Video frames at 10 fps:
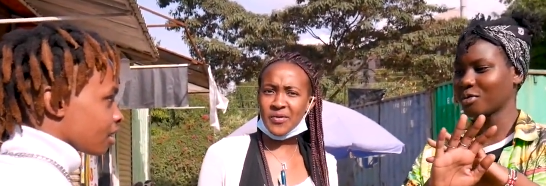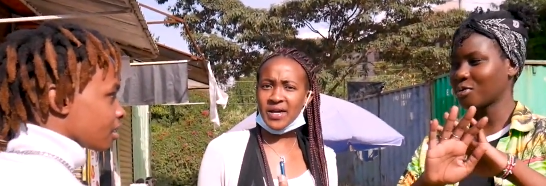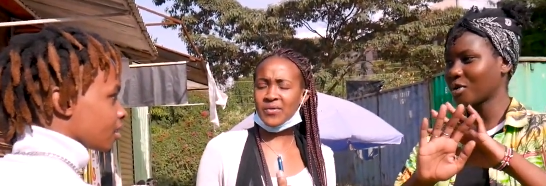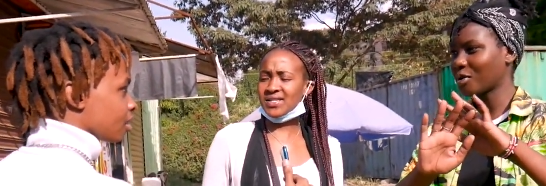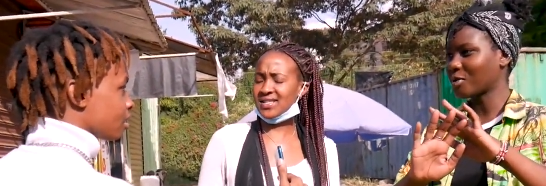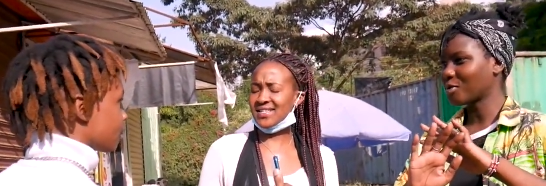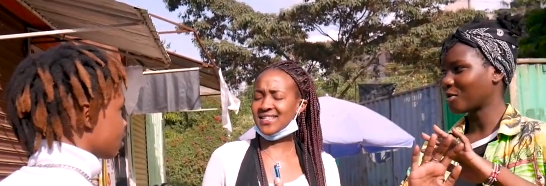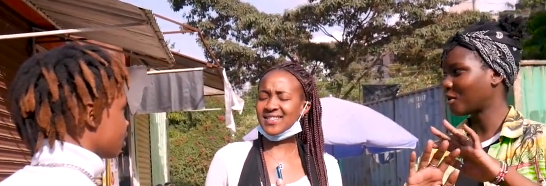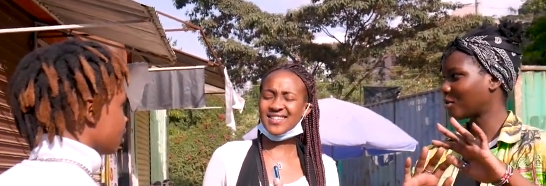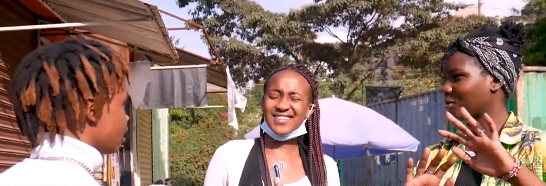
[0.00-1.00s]
Speaker 1: wait, wait, what's this?
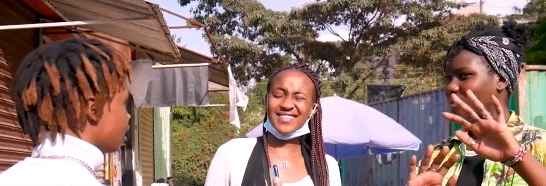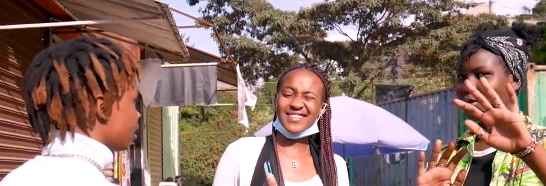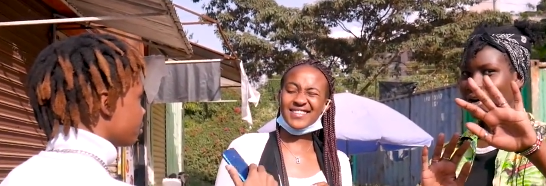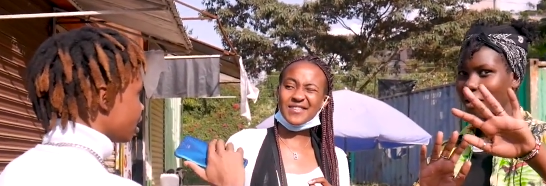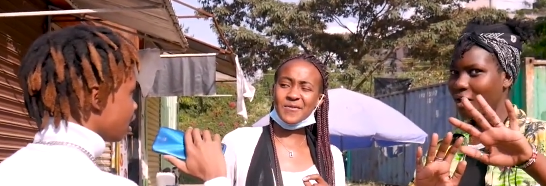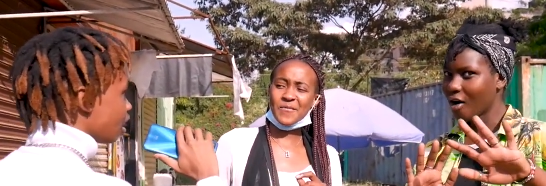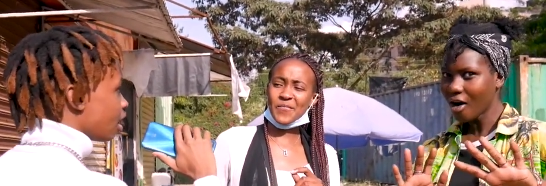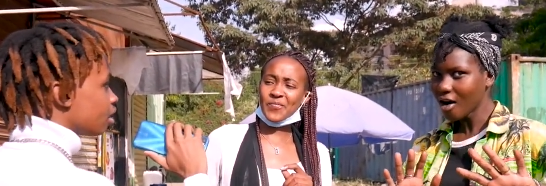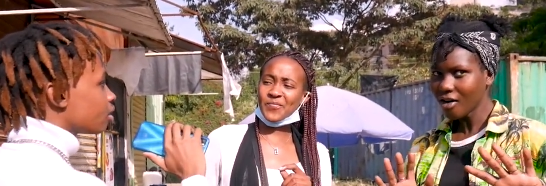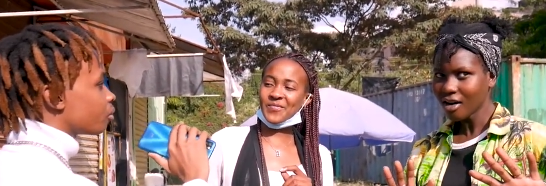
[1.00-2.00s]
Whoa,
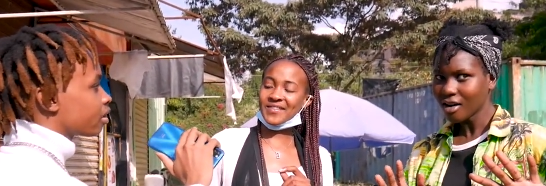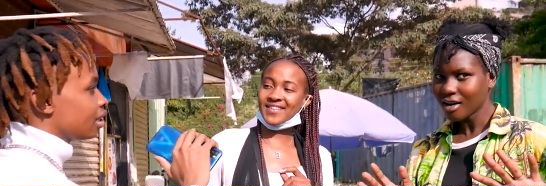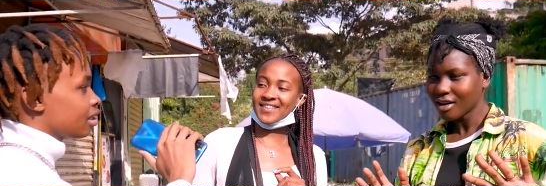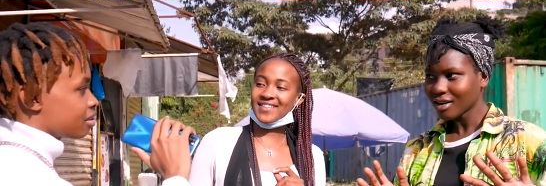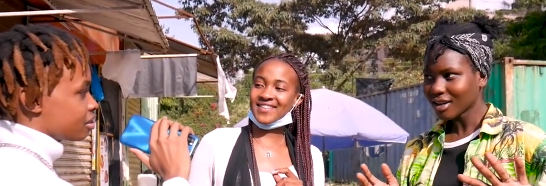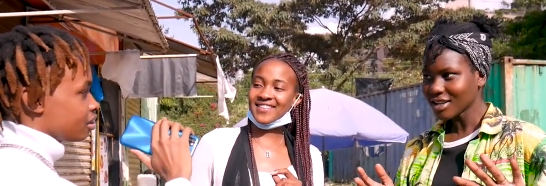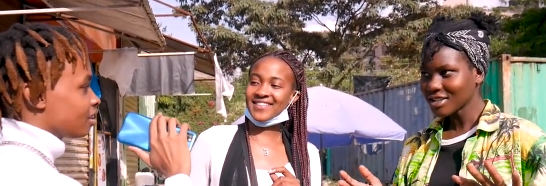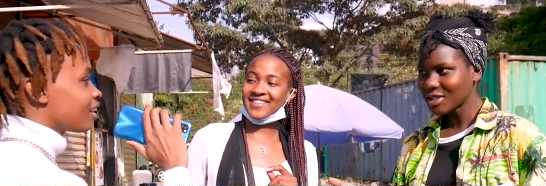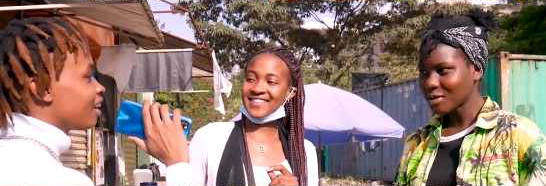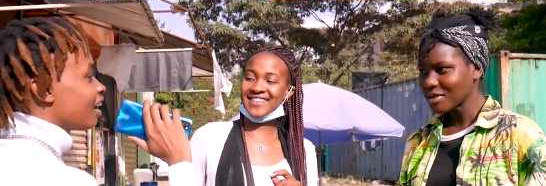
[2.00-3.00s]
whoa. Um, uh, relax, chill.
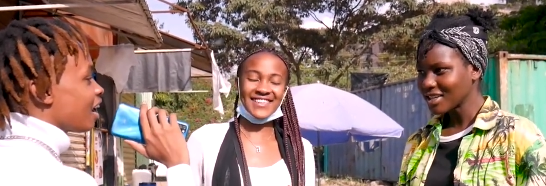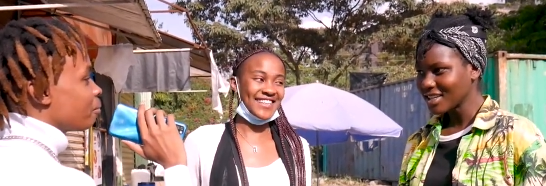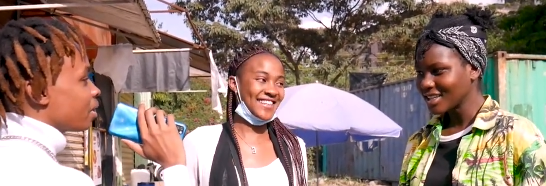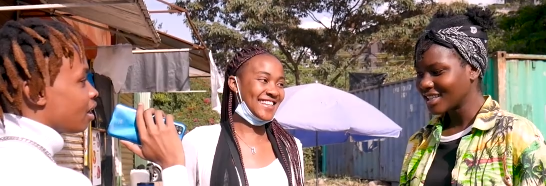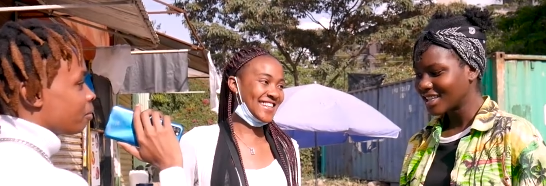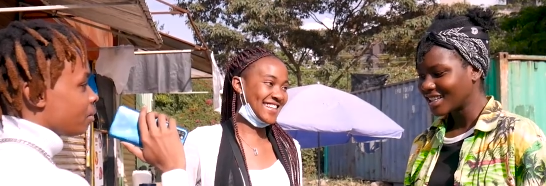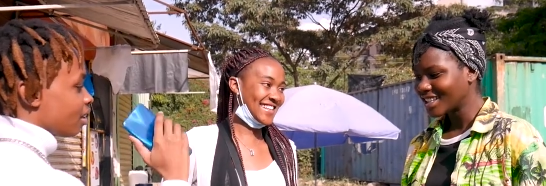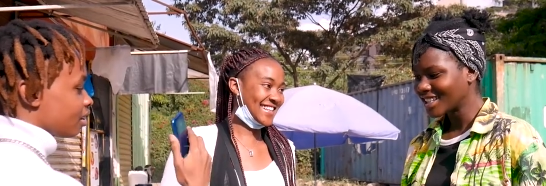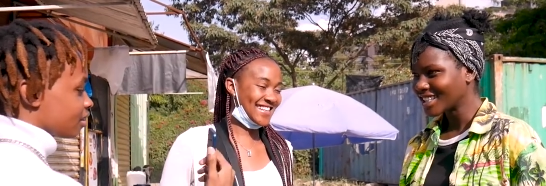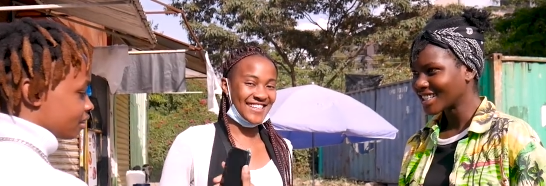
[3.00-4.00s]
I'm a, I'm a,
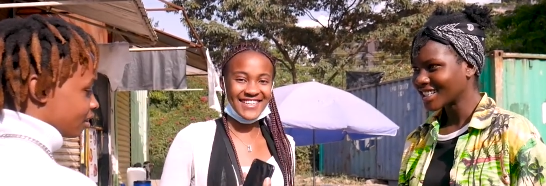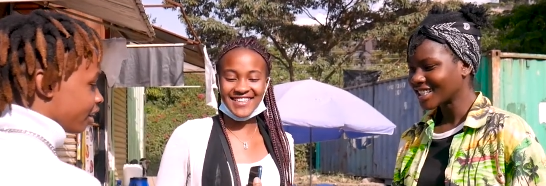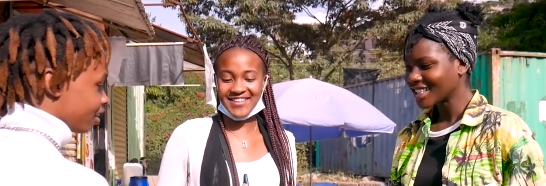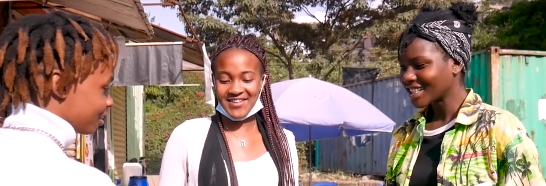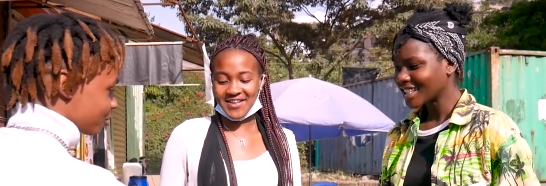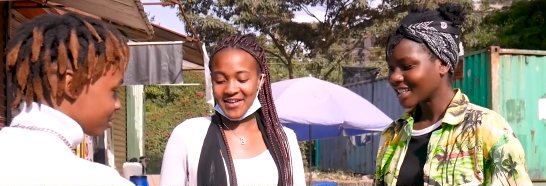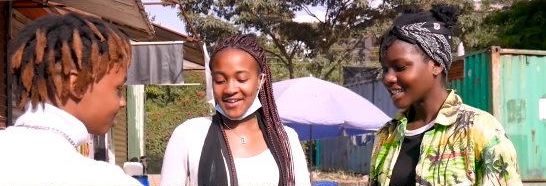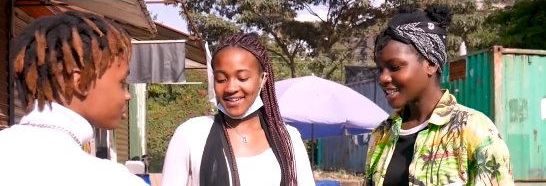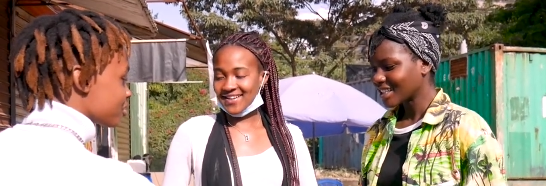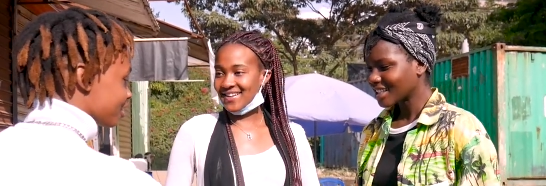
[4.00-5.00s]
hi,
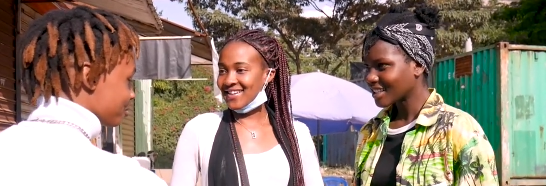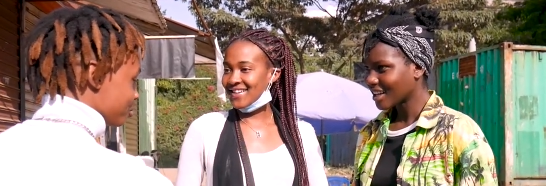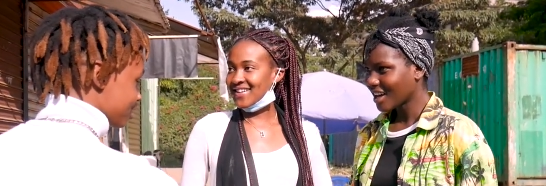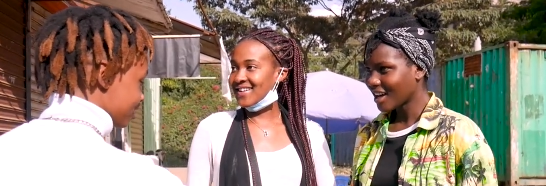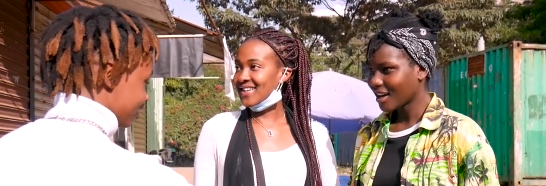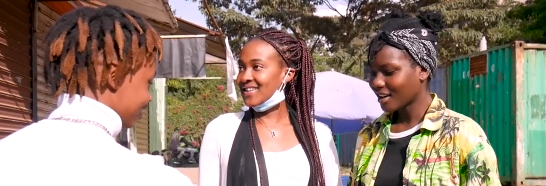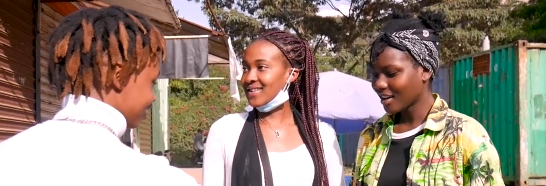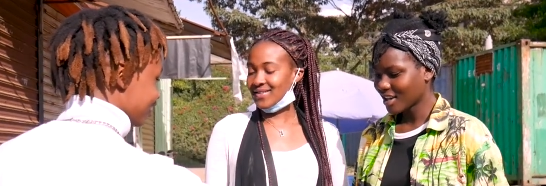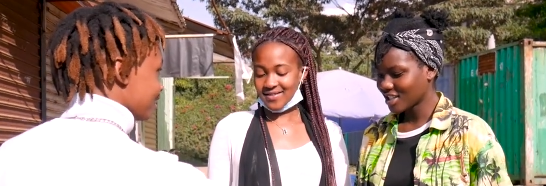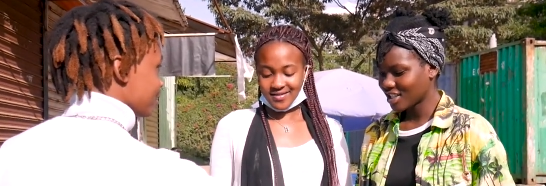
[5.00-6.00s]
what's your name, Kwanza?
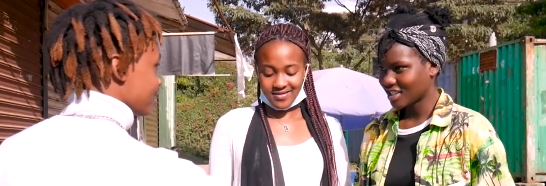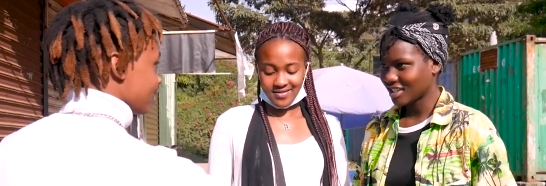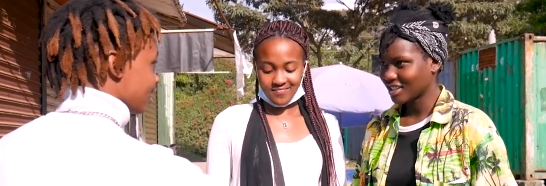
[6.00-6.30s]
Angie.